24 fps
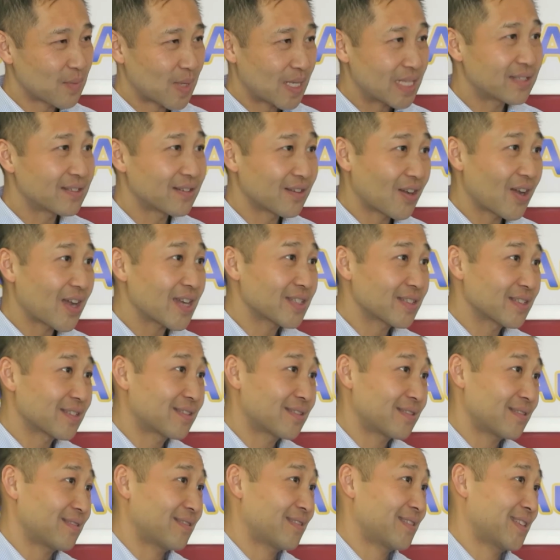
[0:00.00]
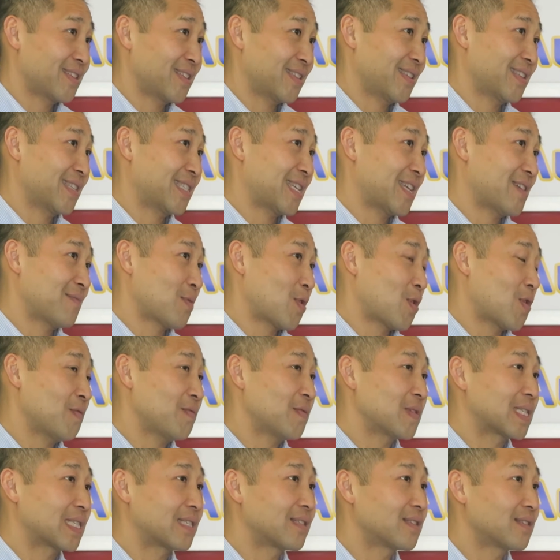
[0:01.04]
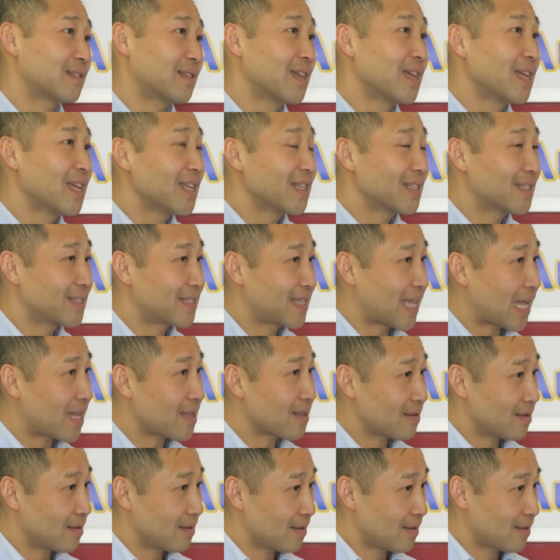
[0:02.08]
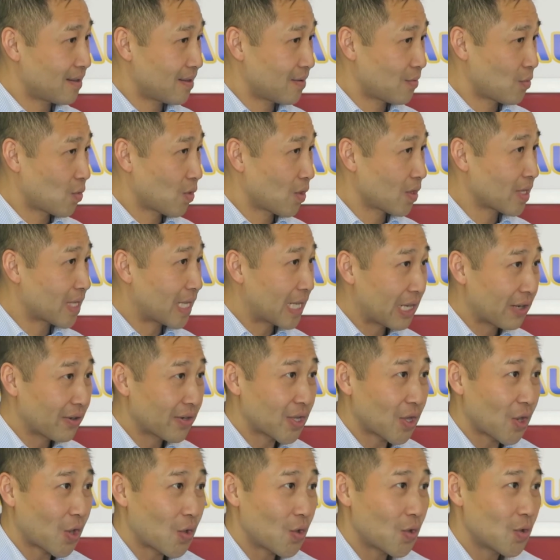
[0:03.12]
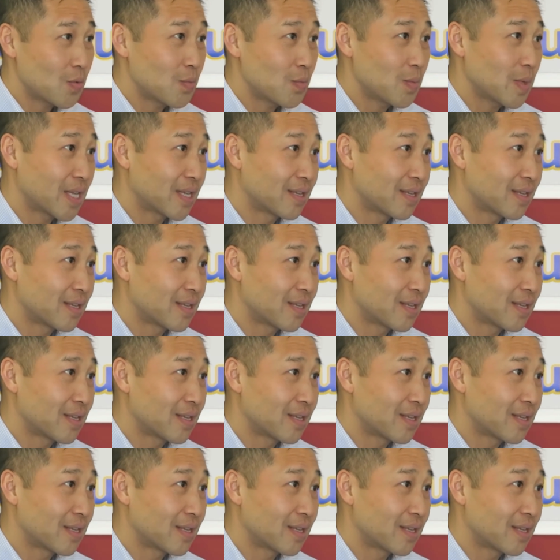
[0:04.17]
amazing. Y'all actually sit in the same office. Does that work carry home,